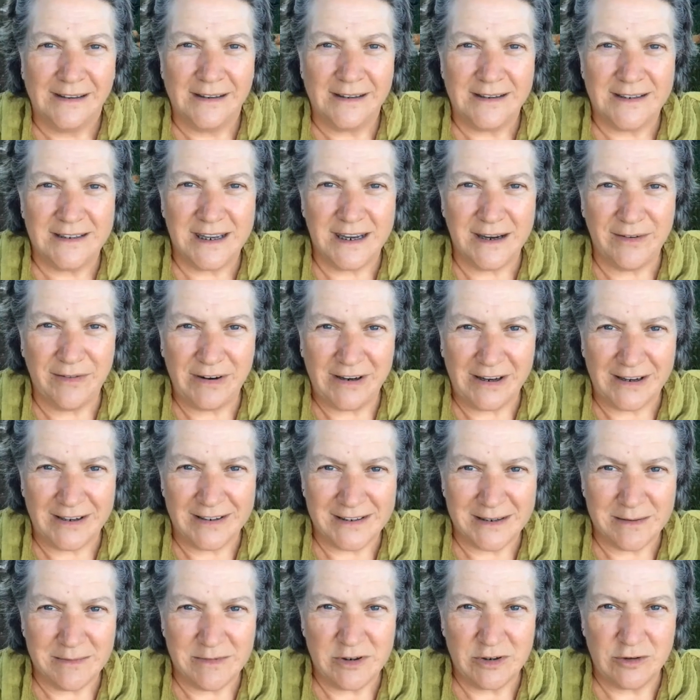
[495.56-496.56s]
This evening, I
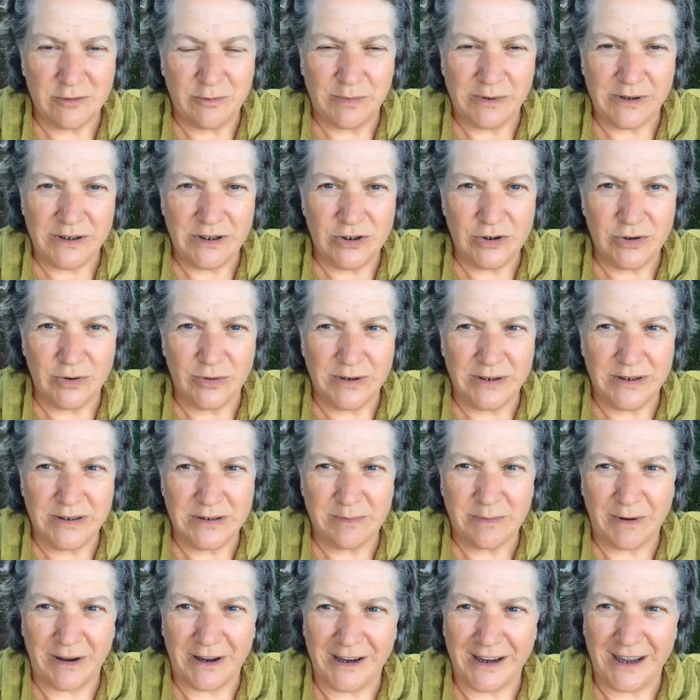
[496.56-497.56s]
seem to have been joined
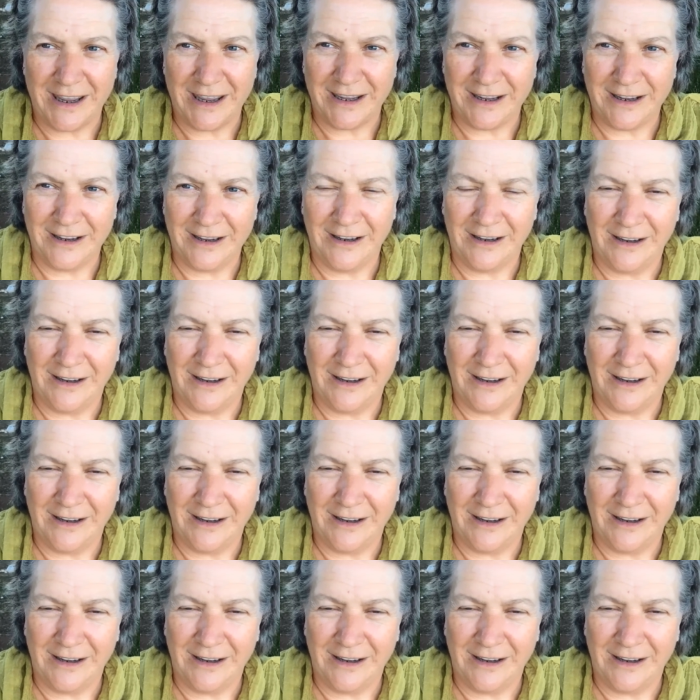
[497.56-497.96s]
by a